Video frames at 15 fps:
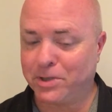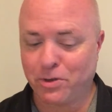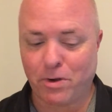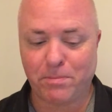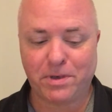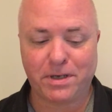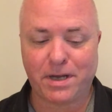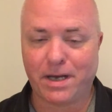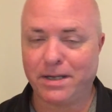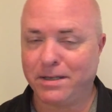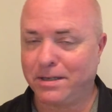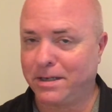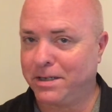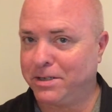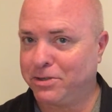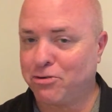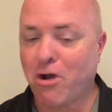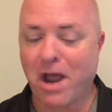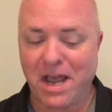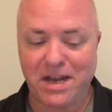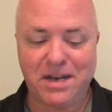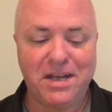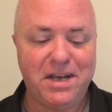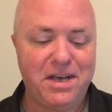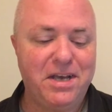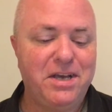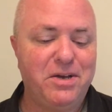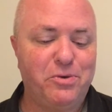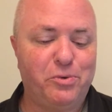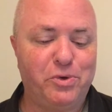so I'm gonna try it
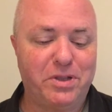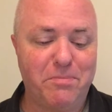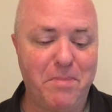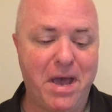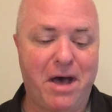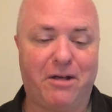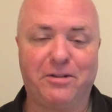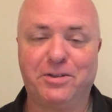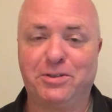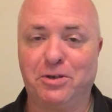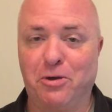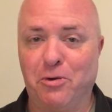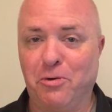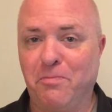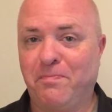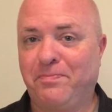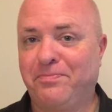with Mel, so